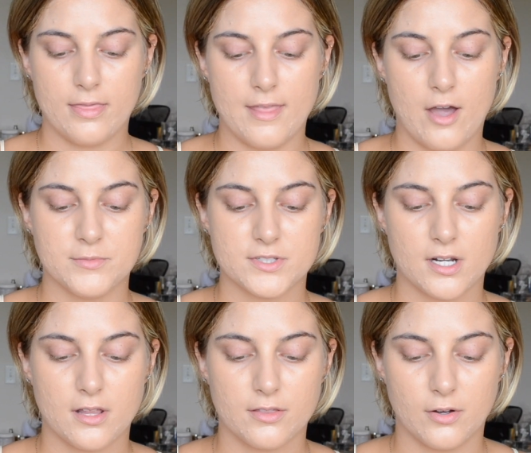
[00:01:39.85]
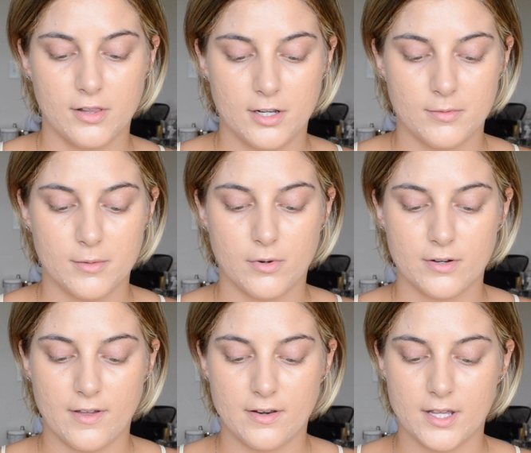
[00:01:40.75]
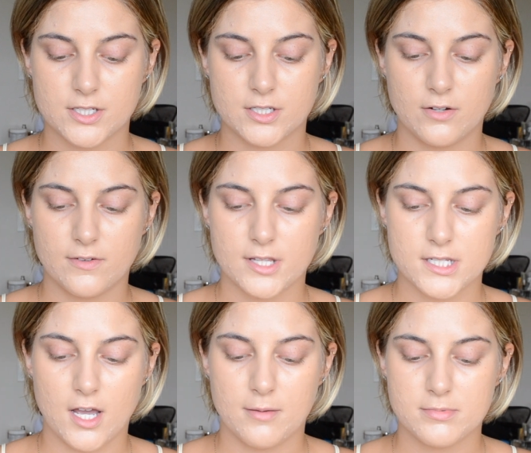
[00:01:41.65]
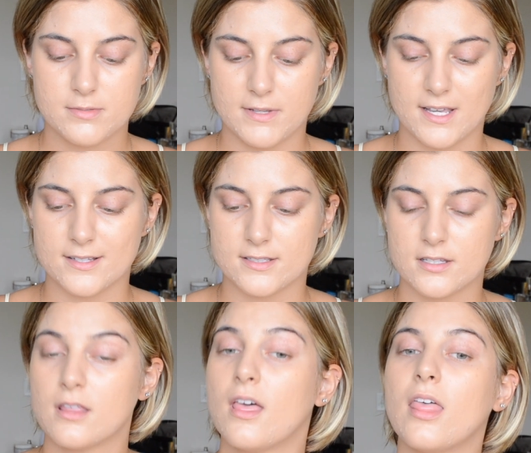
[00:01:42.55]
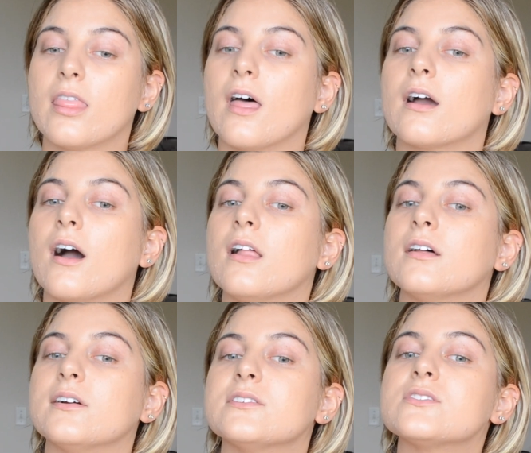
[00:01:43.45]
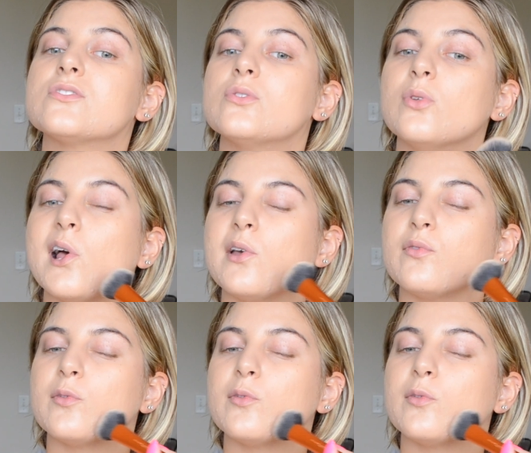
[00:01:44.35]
Now I'm just going to throw a little bit more foundation over the top because the color is too light.